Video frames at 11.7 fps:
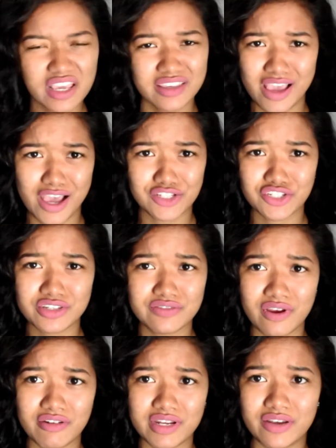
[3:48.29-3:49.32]
Yeah, it's just
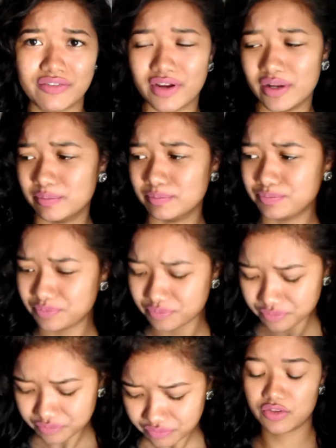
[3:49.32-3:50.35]
very different.
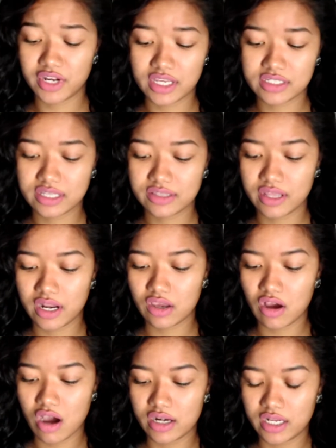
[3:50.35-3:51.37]
So the next thing that I
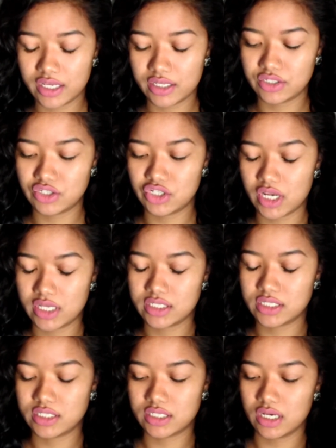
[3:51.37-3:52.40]
got is
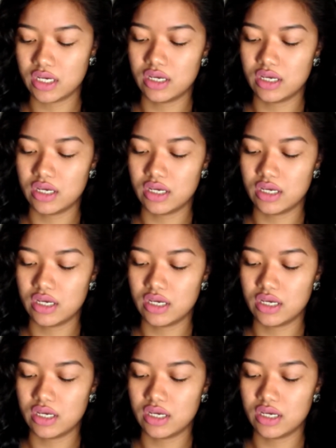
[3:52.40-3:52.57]
just